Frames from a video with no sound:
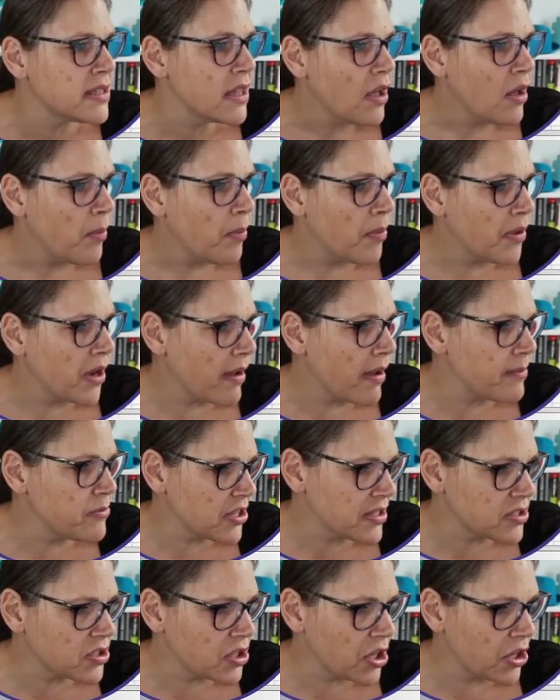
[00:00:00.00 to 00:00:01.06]
but I'm
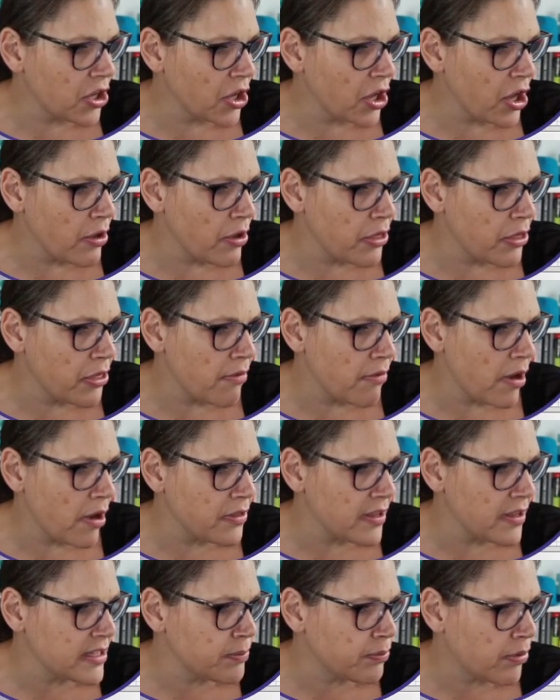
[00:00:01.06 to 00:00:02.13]
just going to go through
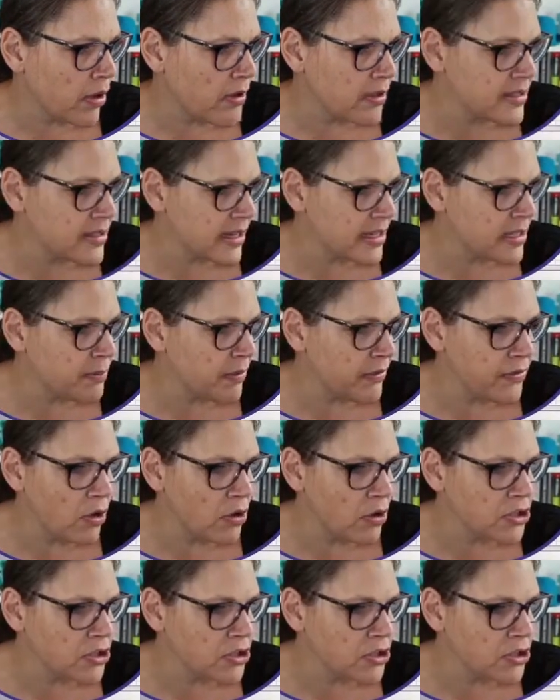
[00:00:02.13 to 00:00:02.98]
this process before,